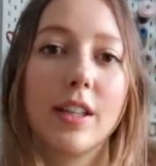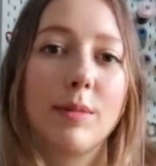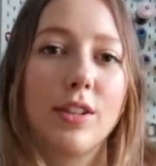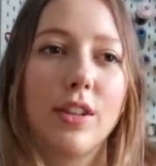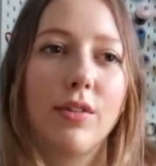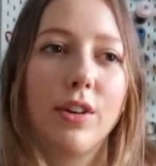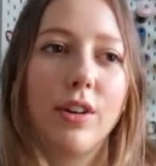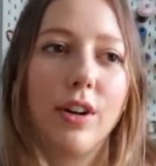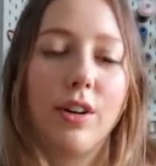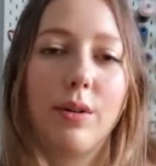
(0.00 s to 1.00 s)
especially if
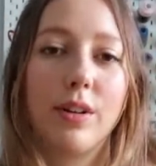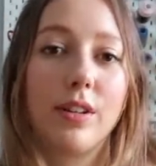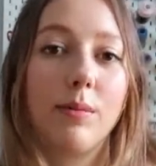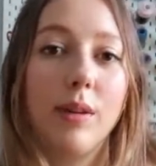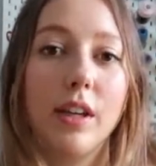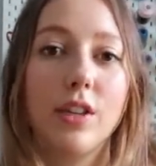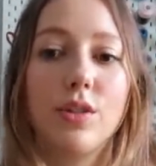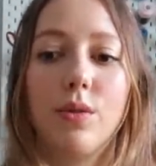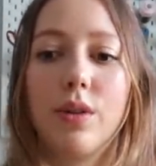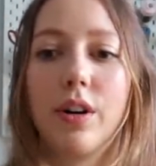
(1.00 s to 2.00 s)
you're going to the
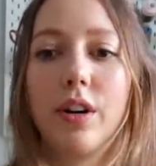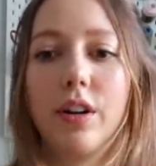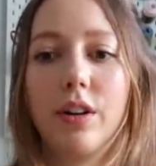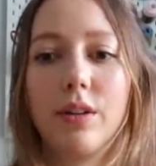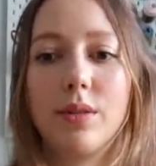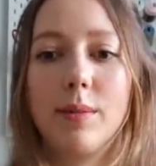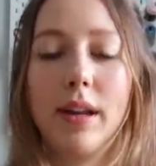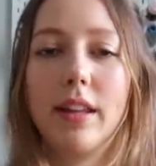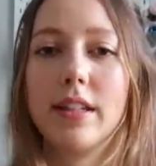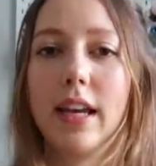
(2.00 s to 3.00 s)
beach or, you know,
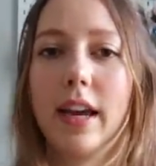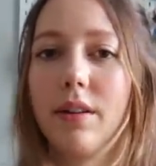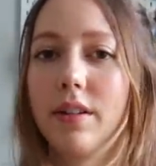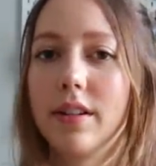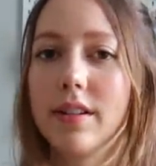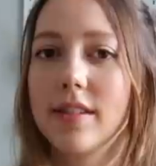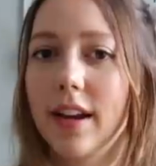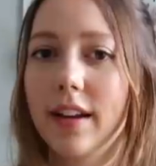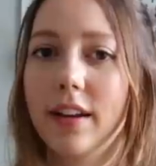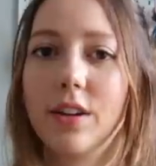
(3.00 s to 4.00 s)
spending the day out in the
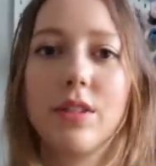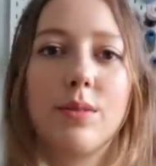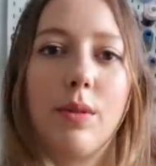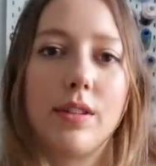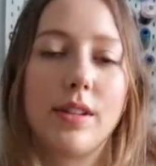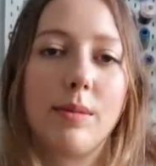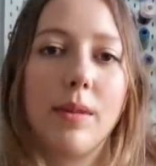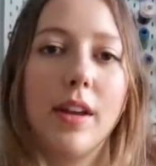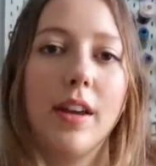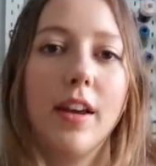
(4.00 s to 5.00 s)
sun and you just want some
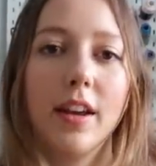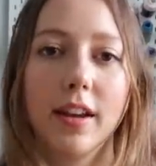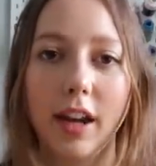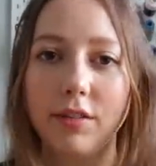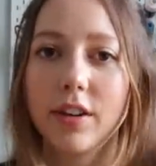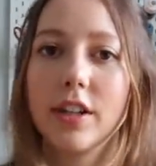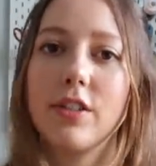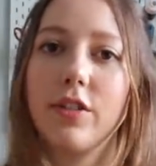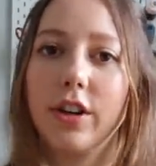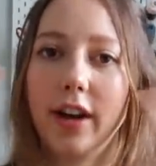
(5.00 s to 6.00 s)
coverage
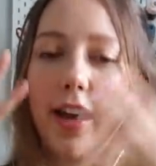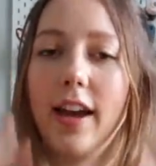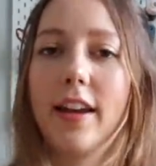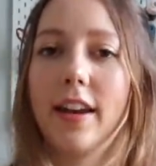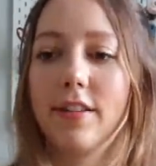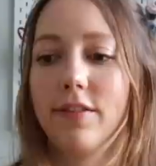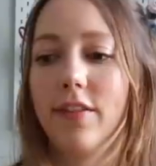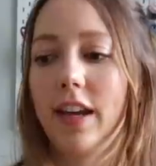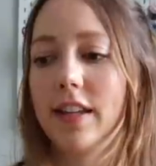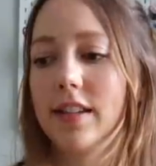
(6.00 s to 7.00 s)
for your head and
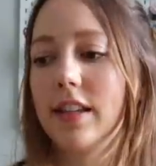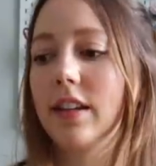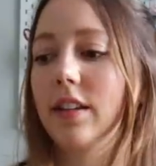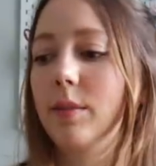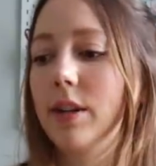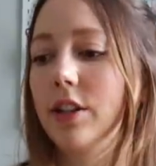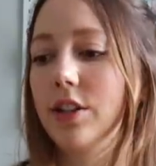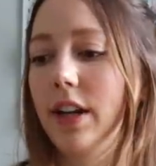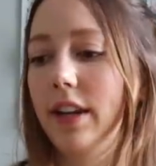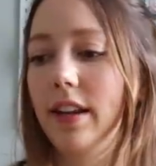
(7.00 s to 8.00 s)
face and a little bit of
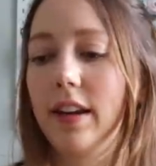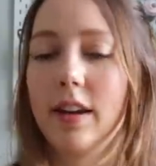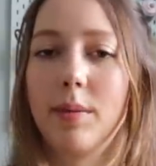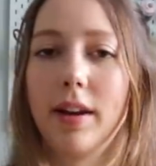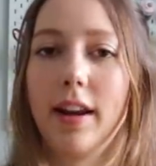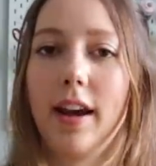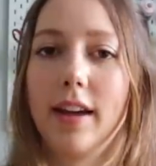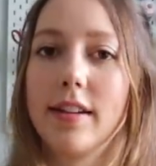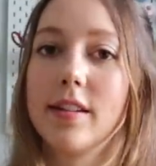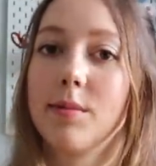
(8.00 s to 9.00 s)
shade, then a bucket
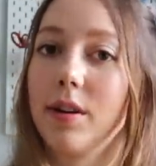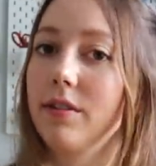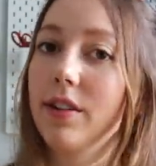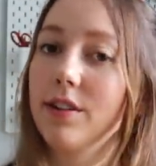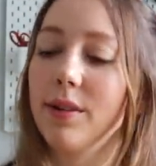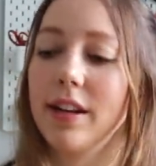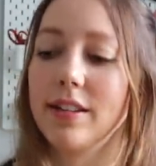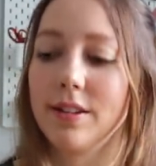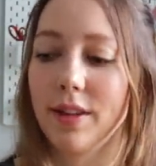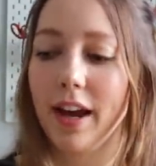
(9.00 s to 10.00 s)
hat is the perfect way to
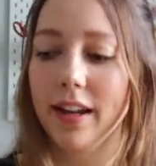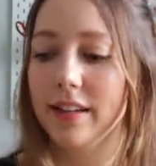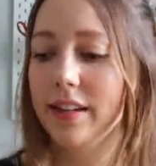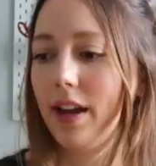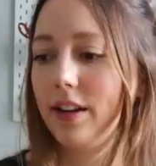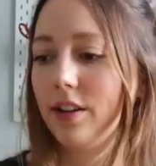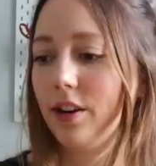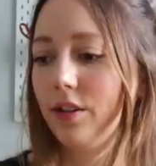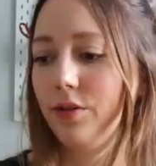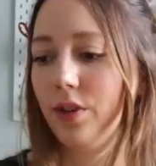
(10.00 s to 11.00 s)
do that. And
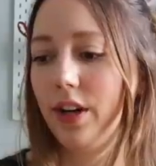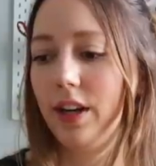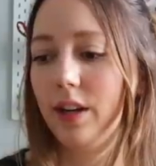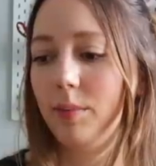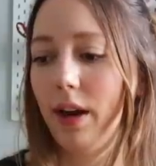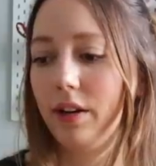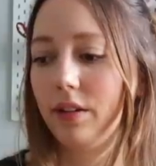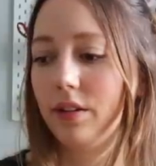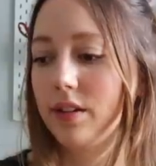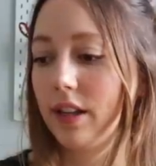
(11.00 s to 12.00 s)
her free pattern
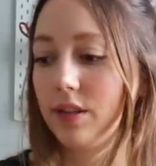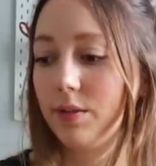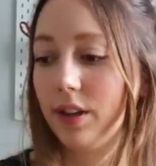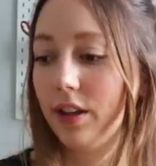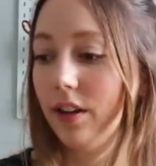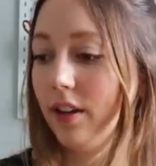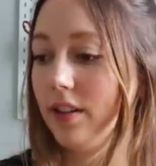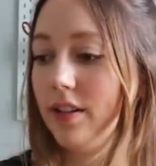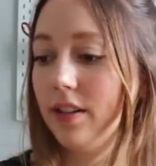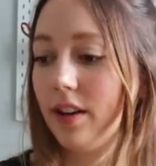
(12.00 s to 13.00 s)
looks like it's really
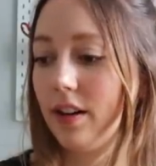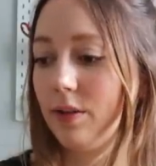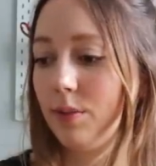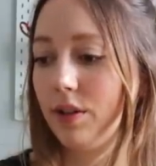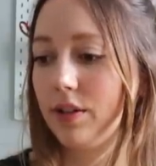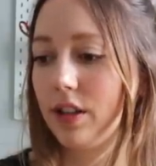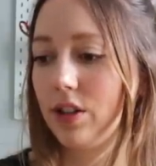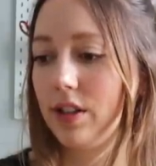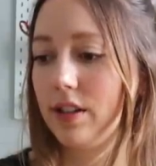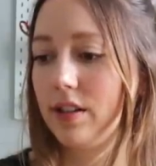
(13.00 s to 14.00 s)
good. Um, it looks like
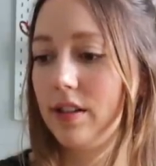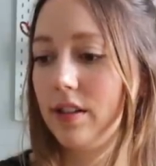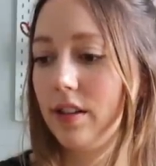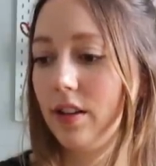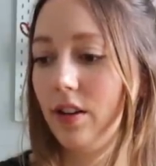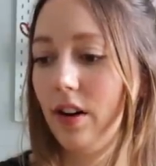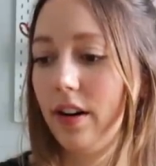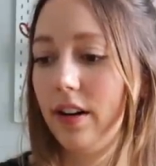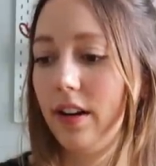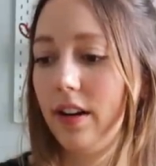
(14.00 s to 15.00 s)
she's got
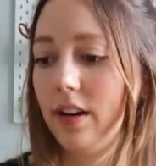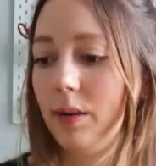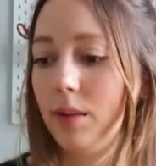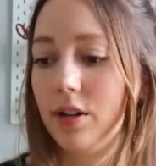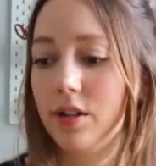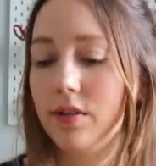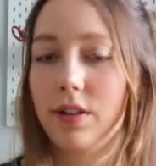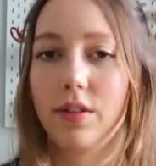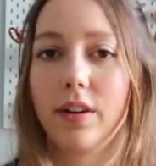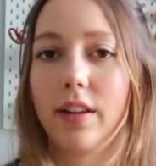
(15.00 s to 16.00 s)
it in a bunch of
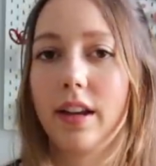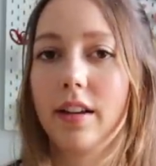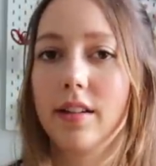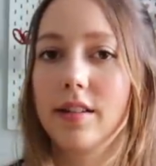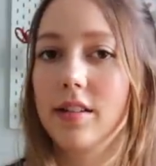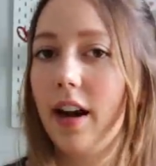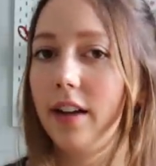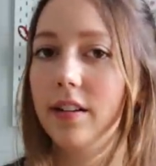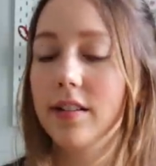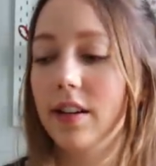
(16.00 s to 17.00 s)
different like
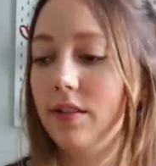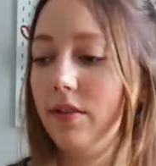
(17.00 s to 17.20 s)
styles and